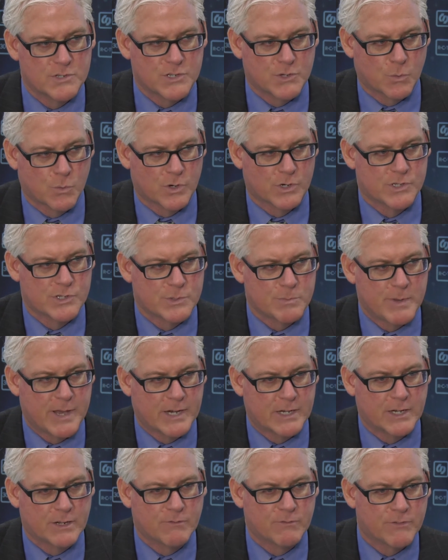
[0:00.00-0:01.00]
So we're
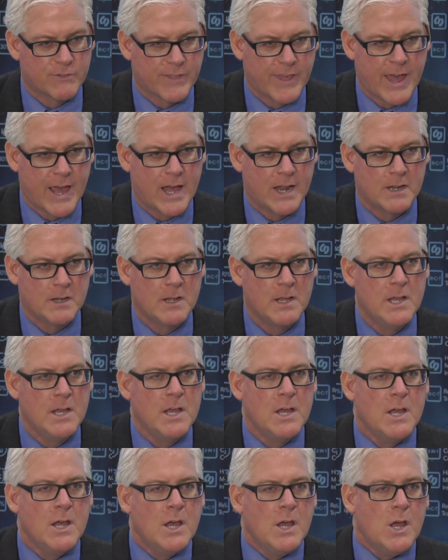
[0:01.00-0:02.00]
inspecting for that.
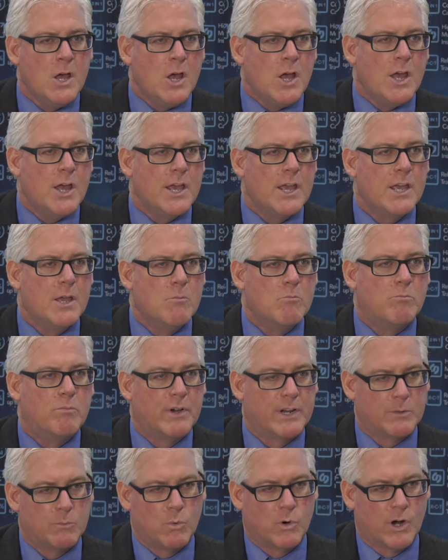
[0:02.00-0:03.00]

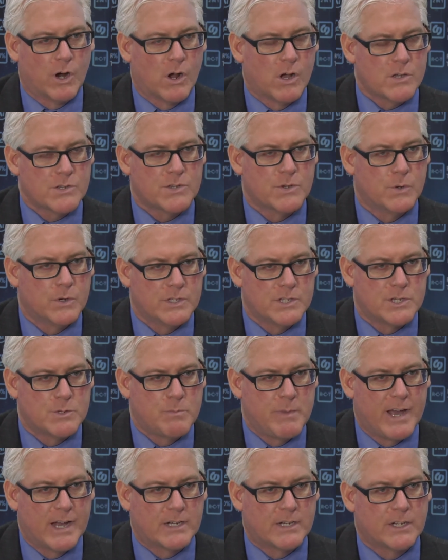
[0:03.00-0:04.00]
But we're also
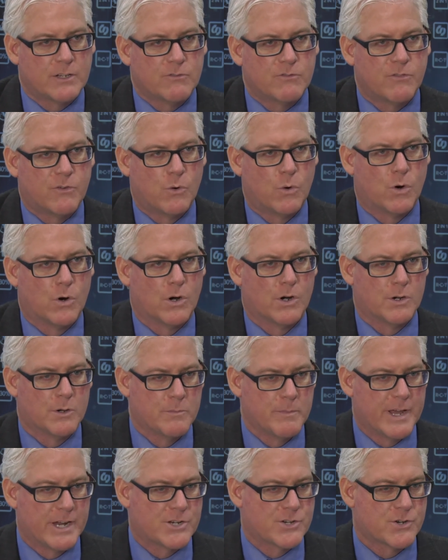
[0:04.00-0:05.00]
inspecting for to
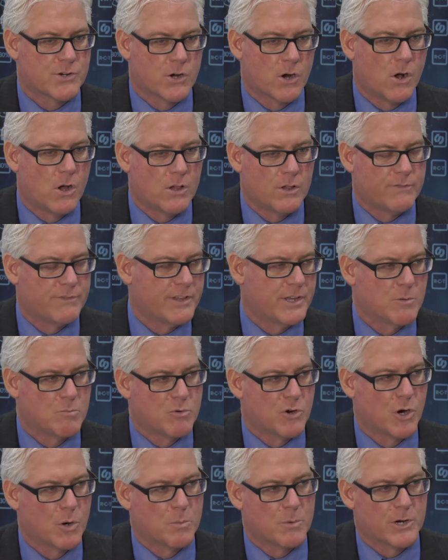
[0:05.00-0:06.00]
make sure all of the
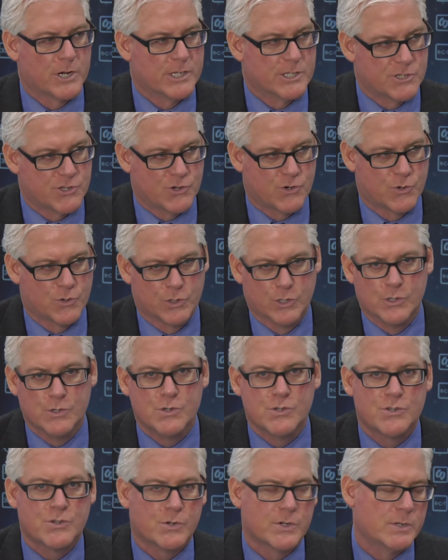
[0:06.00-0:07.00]
appropriate
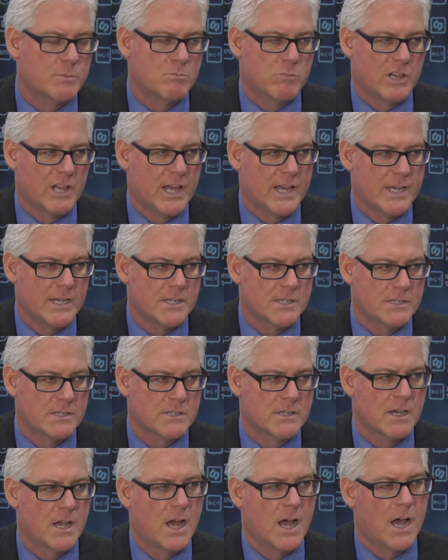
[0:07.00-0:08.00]
screws are in
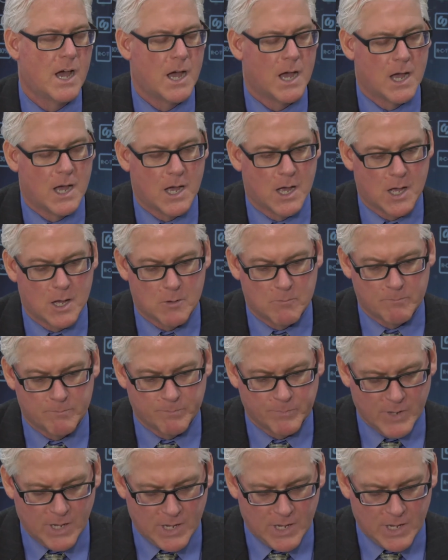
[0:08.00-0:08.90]
place, um,